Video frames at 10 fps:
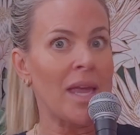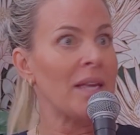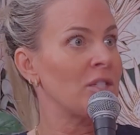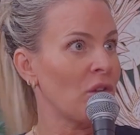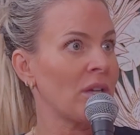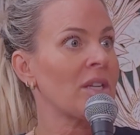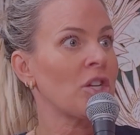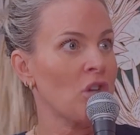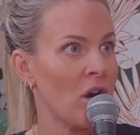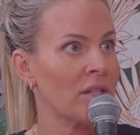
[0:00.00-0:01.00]
is going to
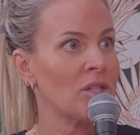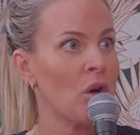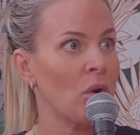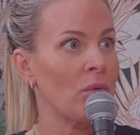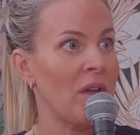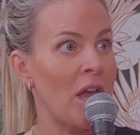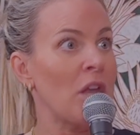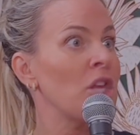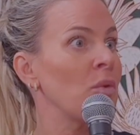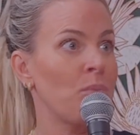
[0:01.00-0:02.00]
touch a hot stove,
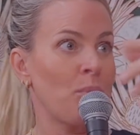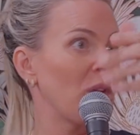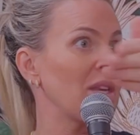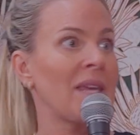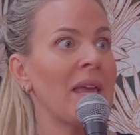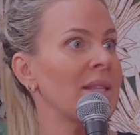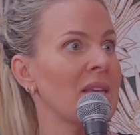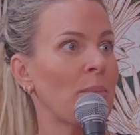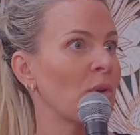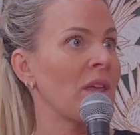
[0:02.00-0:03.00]
you put gates
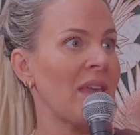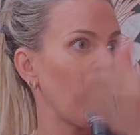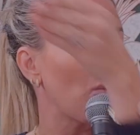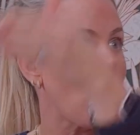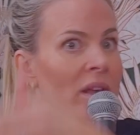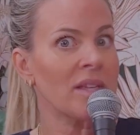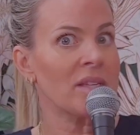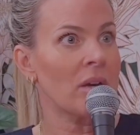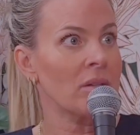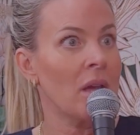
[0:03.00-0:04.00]
up, or they can't walk the
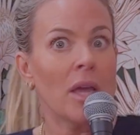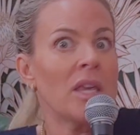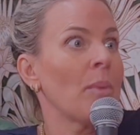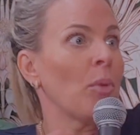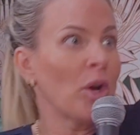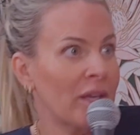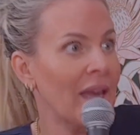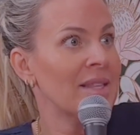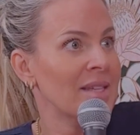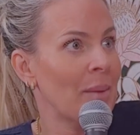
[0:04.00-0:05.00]
stairs, you put
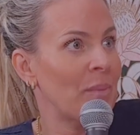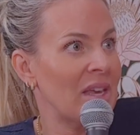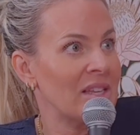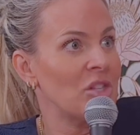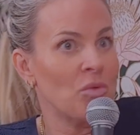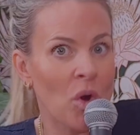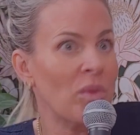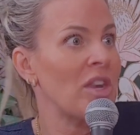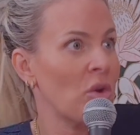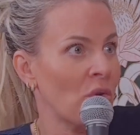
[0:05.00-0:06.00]
gates up because you know
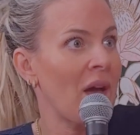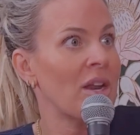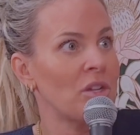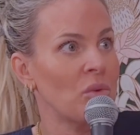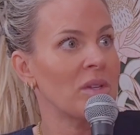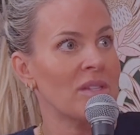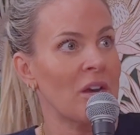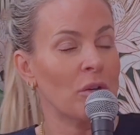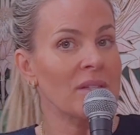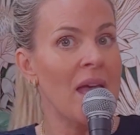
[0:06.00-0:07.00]
they don't know how to do the
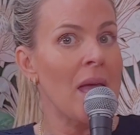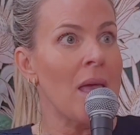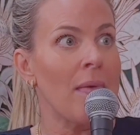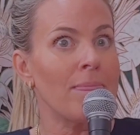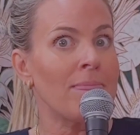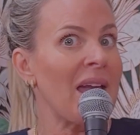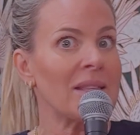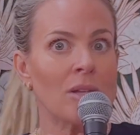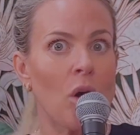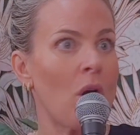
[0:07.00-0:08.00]
stairs.
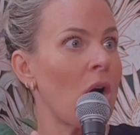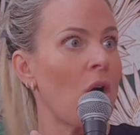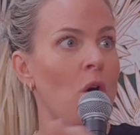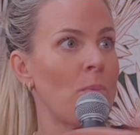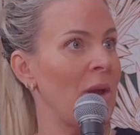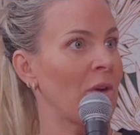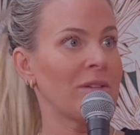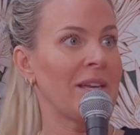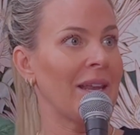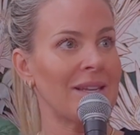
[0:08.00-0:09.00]
That's all
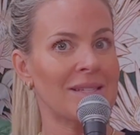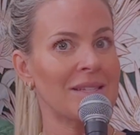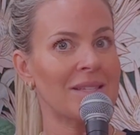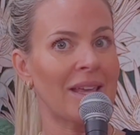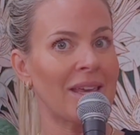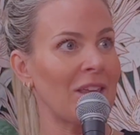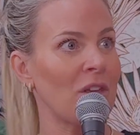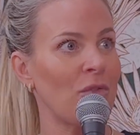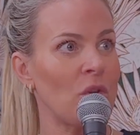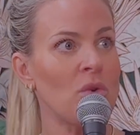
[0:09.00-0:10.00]
parenting is like,
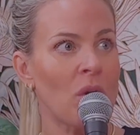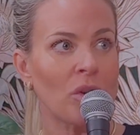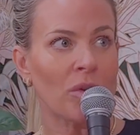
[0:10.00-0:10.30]
if you know your